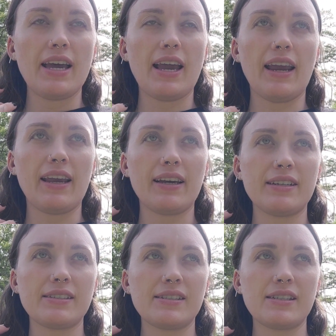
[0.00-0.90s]

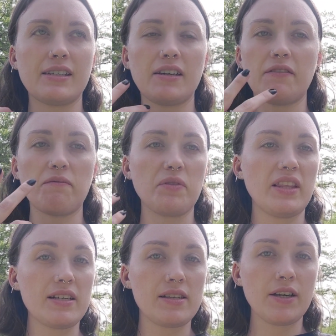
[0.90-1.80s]
And
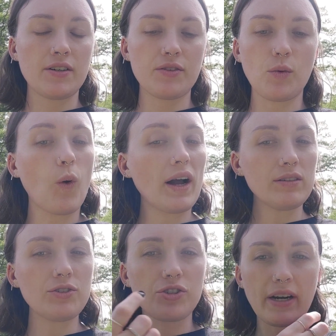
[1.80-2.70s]
this year, the
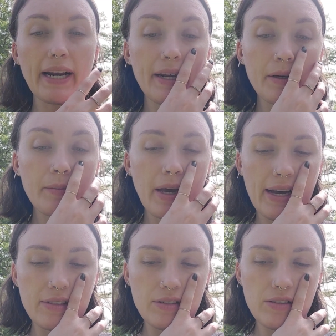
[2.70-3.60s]
wild geranium
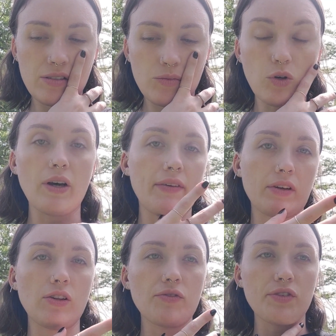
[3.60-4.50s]
has, well, and the
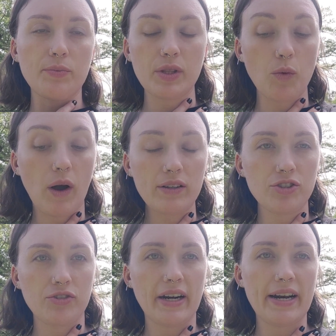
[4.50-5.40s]
clover, but the wild
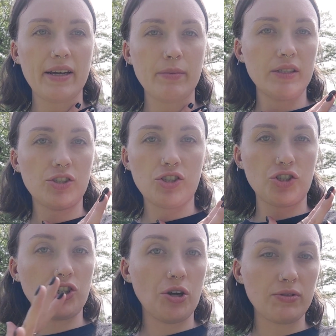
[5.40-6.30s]
geranium has just
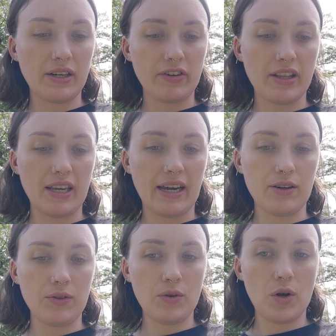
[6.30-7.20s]
choked everything out.